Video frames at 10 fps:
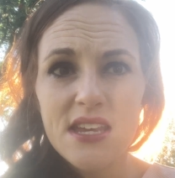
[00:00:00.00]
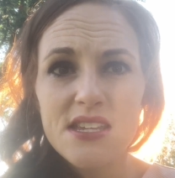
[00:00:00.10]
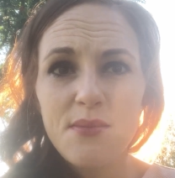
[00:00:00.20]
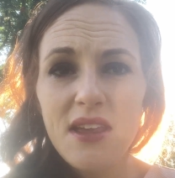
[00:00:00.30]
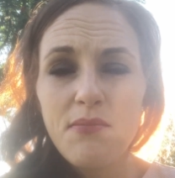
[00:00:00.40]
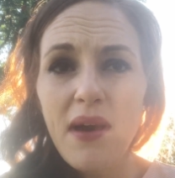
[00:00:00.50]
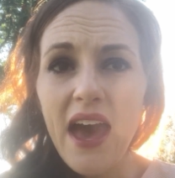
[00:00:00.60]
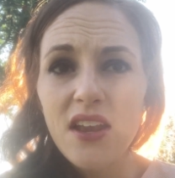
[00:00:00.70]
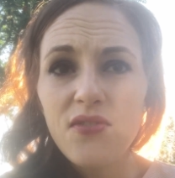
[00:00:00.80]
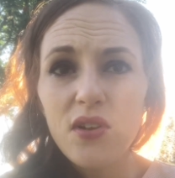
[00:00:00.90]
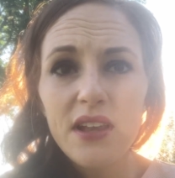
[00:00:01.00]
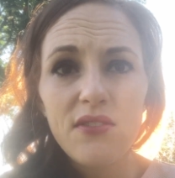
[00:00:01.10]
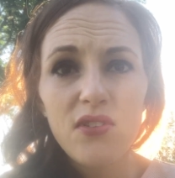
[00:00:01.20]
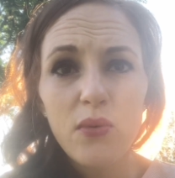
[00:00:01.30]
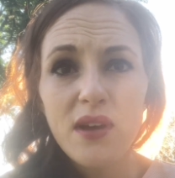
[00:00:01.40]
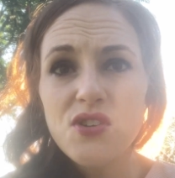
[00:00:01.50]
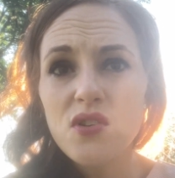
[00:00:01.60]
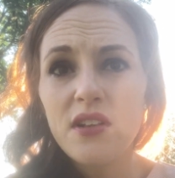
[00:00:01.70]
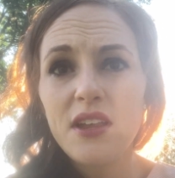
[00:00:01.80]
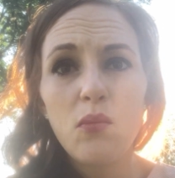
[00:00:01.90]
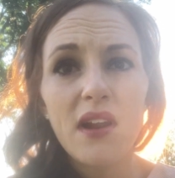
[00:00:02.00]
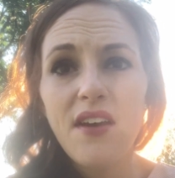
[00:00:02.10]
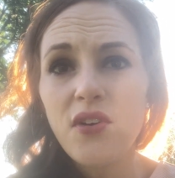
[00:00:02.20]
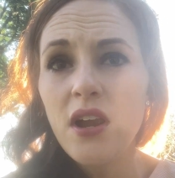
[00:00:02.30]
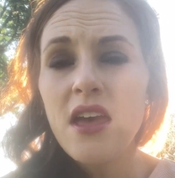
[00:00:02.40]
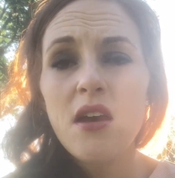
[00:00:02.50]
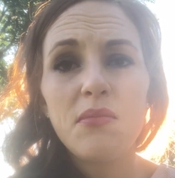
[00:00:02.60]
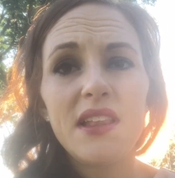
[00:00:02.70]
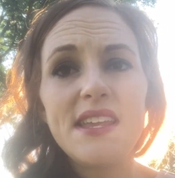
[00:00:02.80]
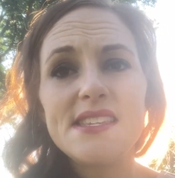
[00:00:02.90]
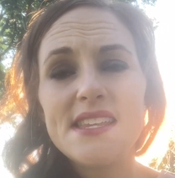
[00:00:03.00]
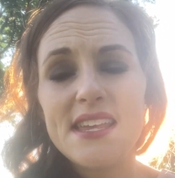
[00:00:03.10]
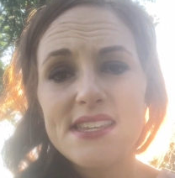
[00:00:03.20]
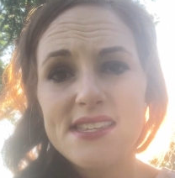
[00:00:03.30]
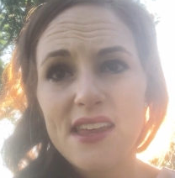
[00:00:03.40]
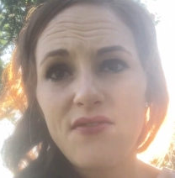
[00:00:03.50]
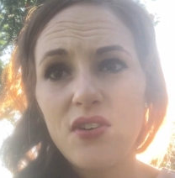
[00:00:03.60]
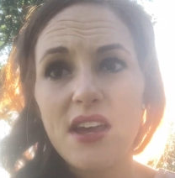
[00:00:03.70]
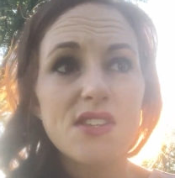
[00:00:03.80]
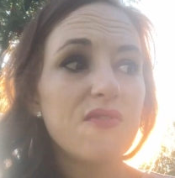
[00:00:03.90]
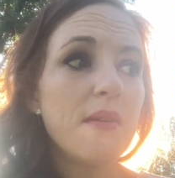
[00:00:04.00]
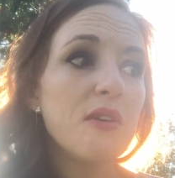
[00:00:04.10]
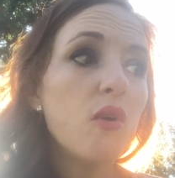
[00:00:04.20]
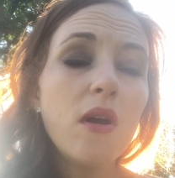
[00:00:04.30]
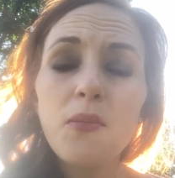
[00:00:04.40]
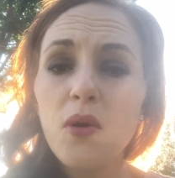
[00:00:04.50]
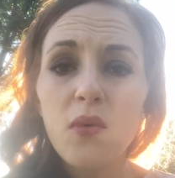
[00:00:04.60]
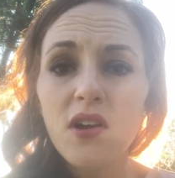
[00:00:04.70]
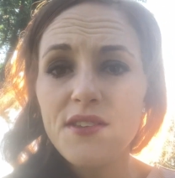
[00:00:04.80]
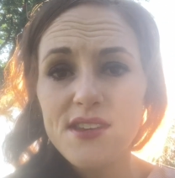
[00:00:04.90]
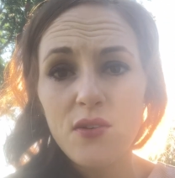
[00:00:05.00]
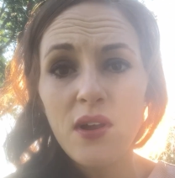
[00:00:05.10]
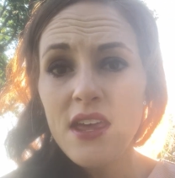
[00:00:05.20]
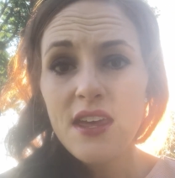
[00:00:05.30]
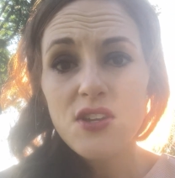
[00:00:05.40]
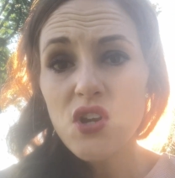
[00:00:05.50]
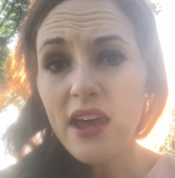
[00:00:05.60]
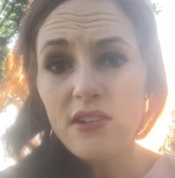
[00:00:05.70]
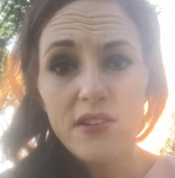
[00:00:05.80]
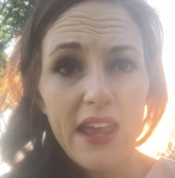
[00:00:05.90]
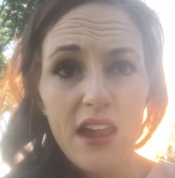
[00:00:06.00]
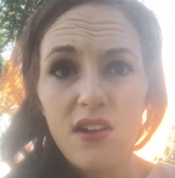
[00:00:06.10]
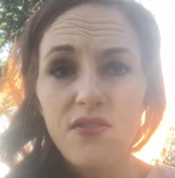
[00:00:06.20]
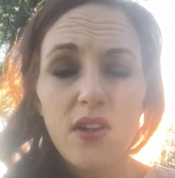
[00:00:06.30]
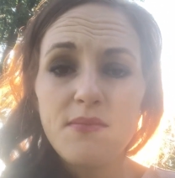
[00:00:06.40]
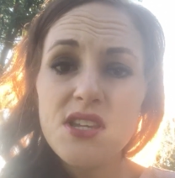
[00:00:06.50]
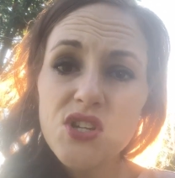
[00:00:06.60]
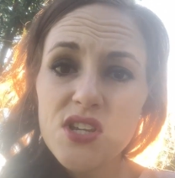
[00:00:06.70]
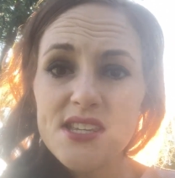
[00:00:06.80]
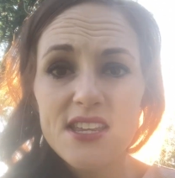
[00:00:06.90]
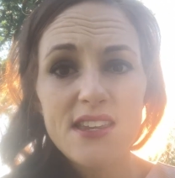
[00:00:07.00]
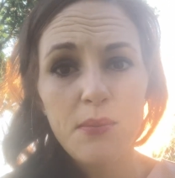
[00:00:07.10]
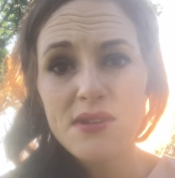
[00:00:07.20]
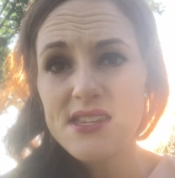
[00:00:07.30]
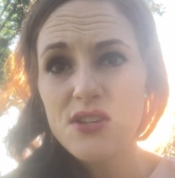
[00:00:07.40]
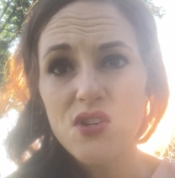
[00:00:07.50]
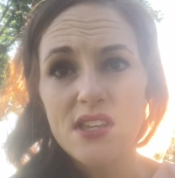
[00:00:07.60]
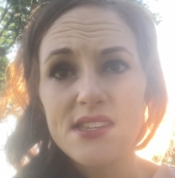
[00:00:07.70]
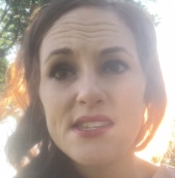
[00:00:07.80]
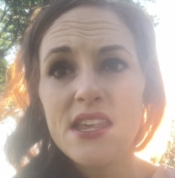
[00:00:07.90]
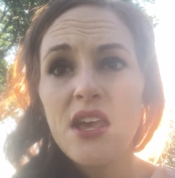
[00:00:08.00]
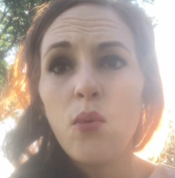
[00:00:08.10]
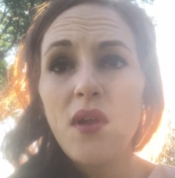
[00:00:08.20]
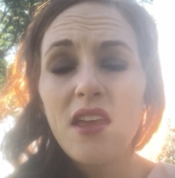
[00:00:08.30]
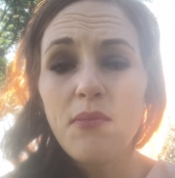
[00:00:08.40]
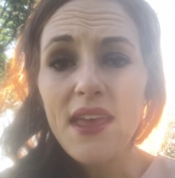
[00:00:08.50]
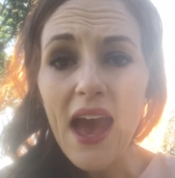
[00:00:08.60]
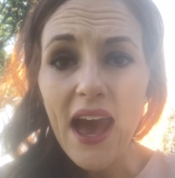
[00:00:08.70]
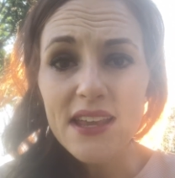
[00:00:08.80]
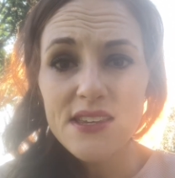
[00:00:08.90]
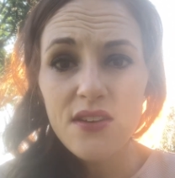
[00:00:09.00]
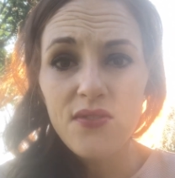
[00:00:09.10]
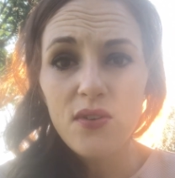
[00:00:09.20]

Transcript: to be impactful, influential in whatever place he has set for us, from the corporate world to childcare, from dishes to depositions. We can be active